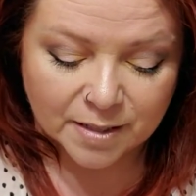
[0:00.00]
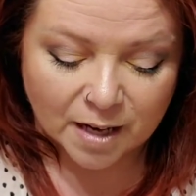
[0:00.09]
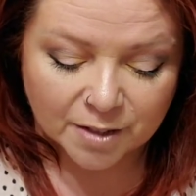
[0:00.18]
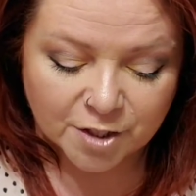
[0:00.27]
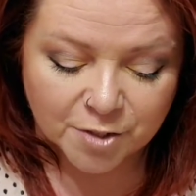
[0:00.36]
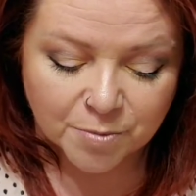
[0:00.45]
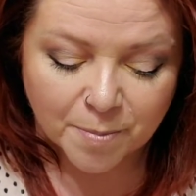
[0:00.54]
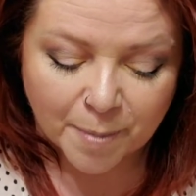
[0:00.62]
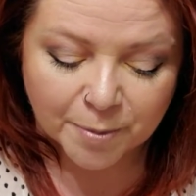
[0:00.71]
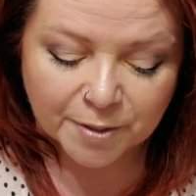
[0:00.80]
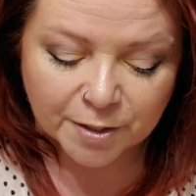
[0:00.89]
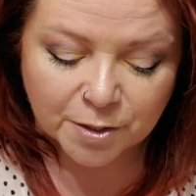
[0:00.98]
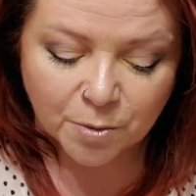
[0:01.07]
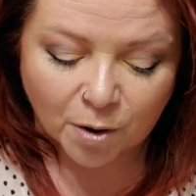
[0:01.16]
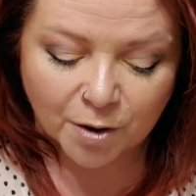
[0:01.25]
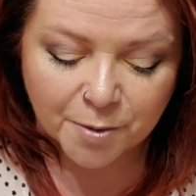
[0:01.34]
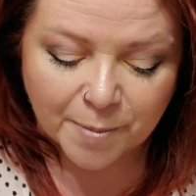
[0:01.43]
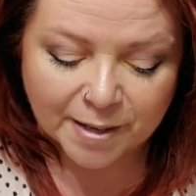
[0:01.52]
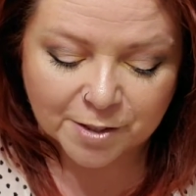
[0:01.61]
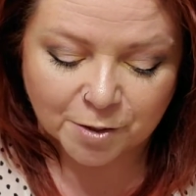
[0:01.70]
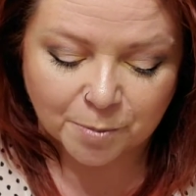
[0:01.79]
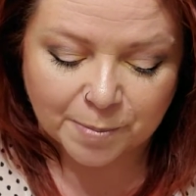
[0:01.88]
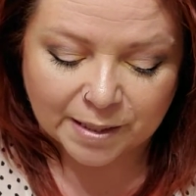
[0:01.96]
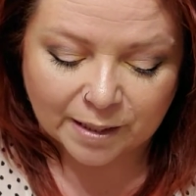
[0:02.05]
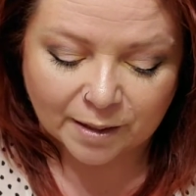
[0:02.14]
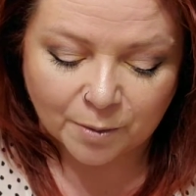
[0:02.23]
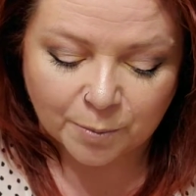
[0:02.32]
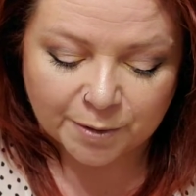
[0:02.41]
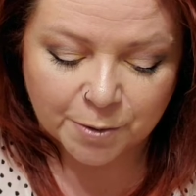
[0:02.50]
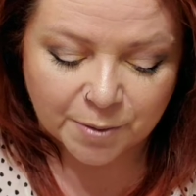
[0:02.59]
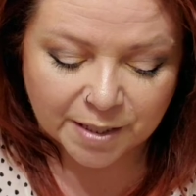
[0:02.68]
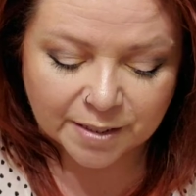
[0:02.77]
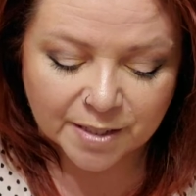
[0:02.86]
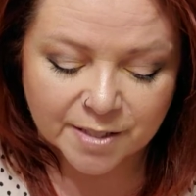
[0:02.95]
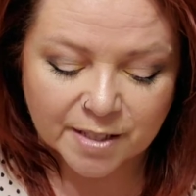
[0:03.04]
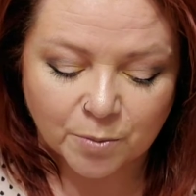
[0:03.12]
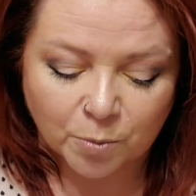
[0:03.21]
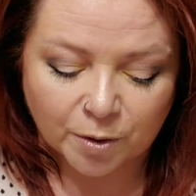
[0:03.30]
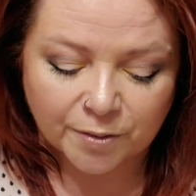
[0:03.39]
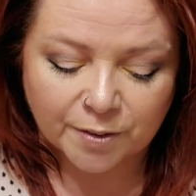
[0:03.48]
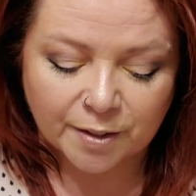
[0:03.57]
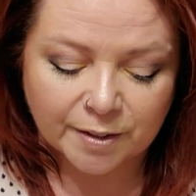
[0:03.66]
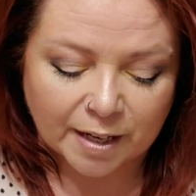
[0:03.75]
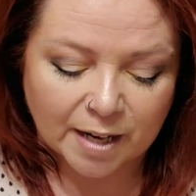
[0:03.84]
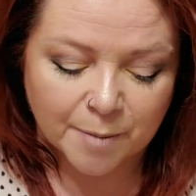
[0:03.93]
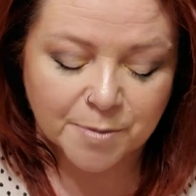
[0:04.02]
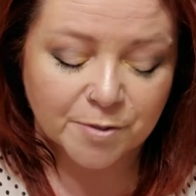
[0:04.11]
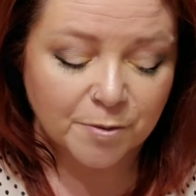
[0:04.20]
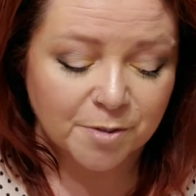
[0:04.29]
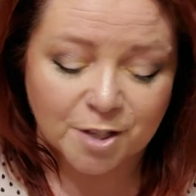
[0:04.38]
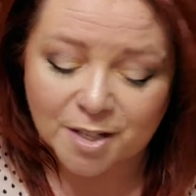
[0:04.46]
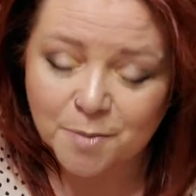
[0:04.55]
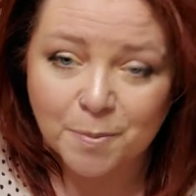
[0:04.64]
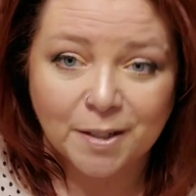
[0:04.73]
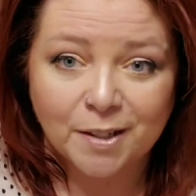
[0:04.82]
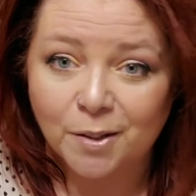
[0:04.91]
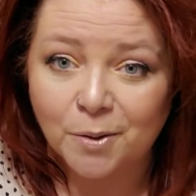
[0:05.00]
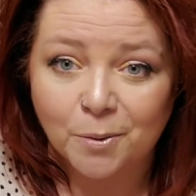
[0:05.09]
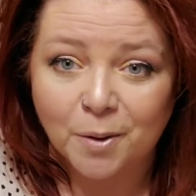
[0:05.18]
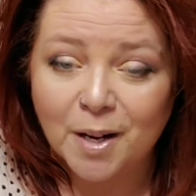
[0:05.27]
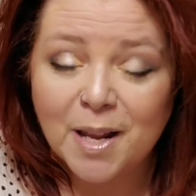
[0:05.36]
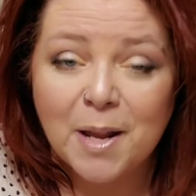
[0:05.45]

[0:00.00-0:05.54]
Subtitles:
Just remember that you are the magical being with uniqueness and worth that comes from just being you.